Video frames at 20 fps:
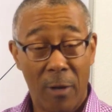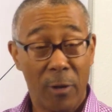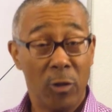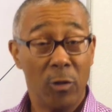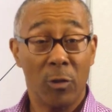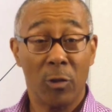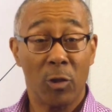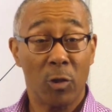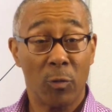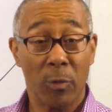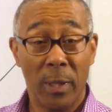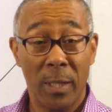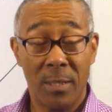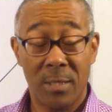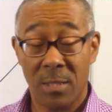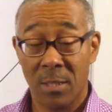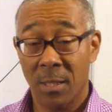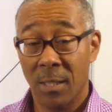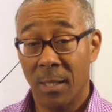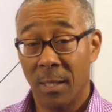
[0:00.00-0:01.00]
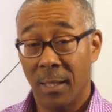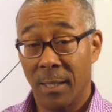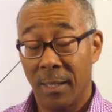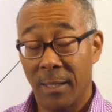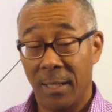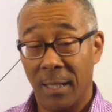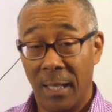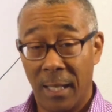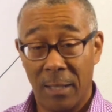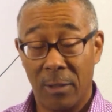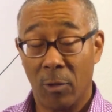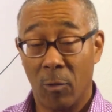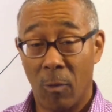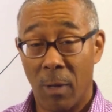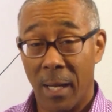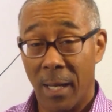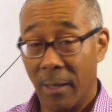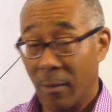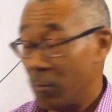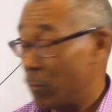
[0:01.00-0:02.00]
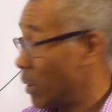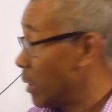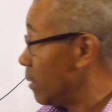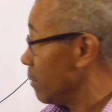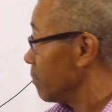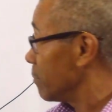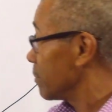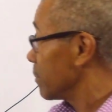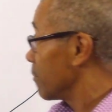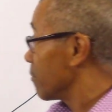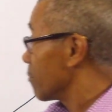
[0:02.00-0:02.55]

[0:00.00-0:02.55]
how do you increase the N O I? Well,